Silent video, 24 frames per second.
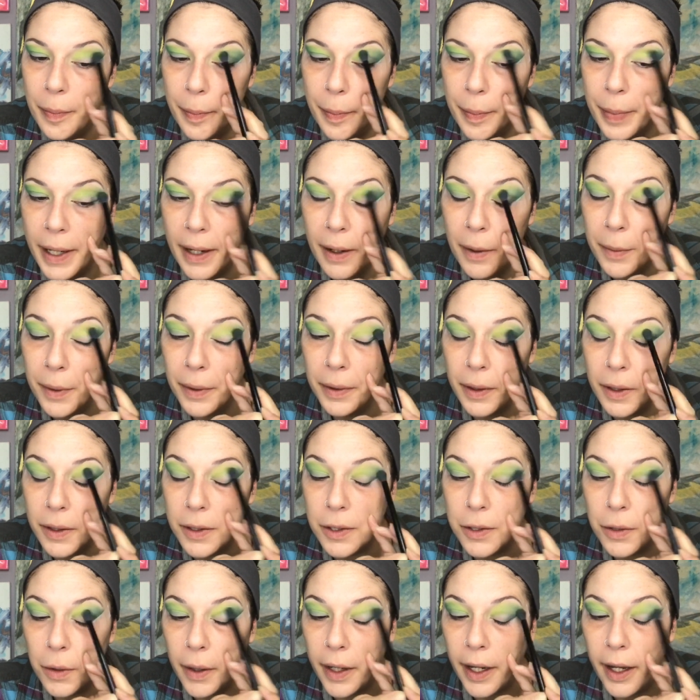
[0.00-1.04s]
But I really
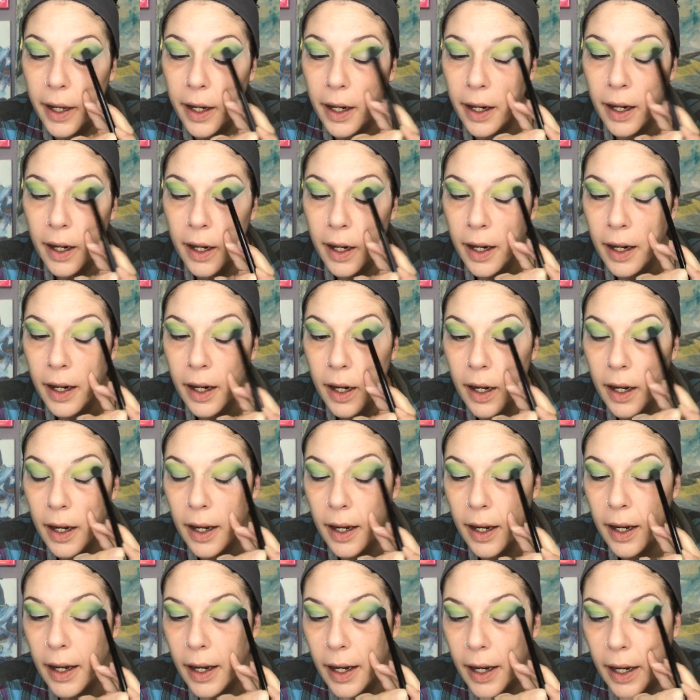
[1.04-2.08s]
enjoy it.
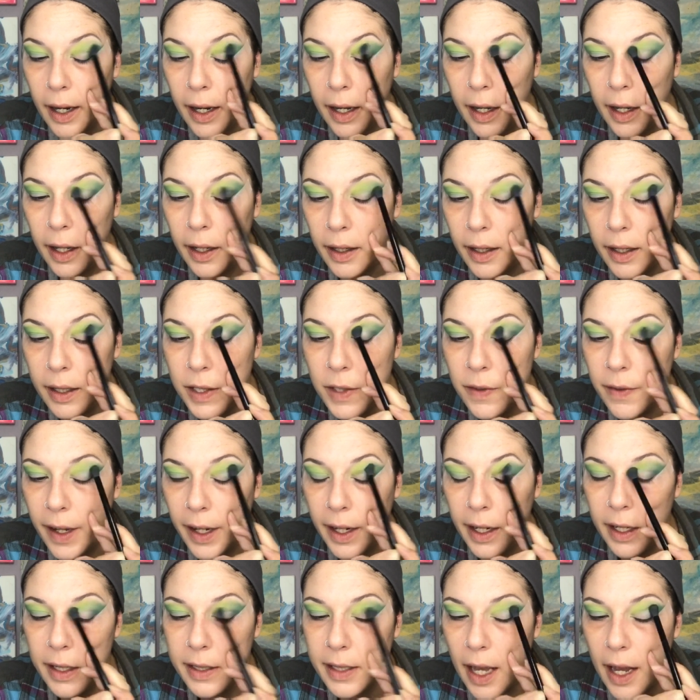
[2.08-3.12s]
And it's
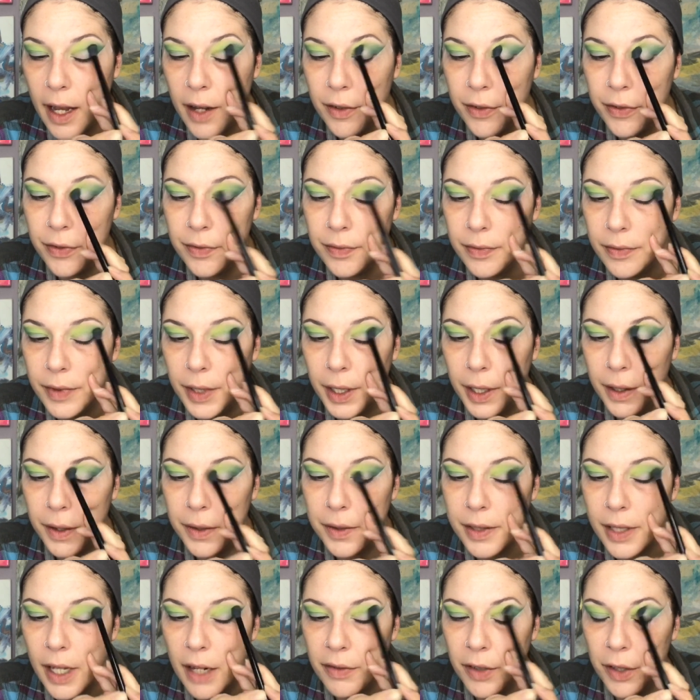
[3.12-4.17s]
funny because I have, you know,
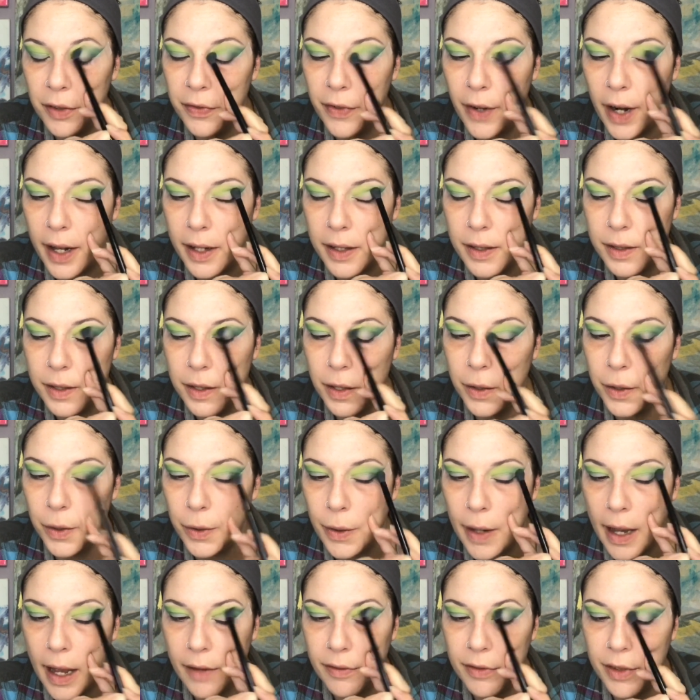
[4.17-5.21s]
several friends who
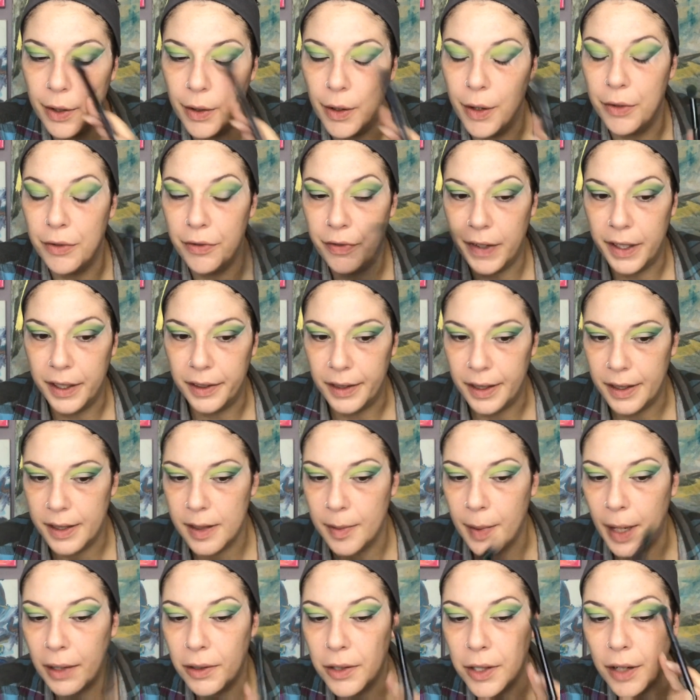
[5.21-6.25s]
have their own feelings
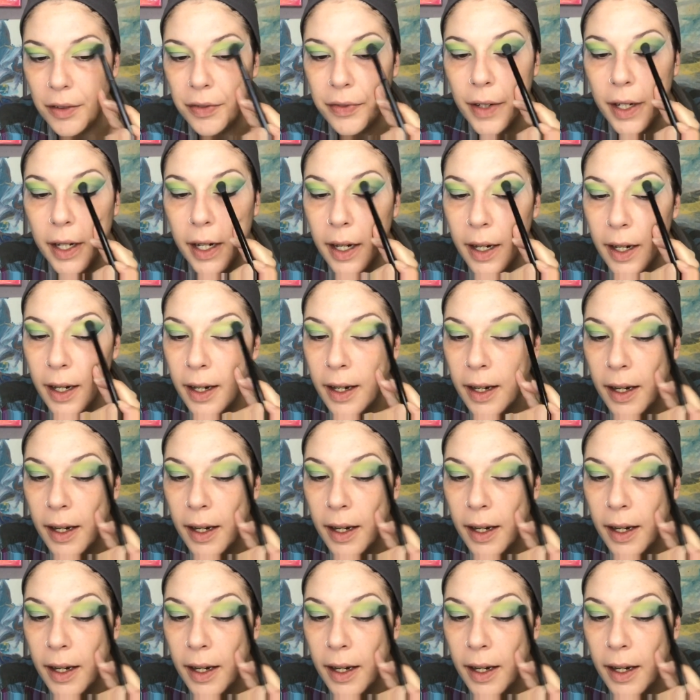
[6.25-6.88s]
about Jeffrey.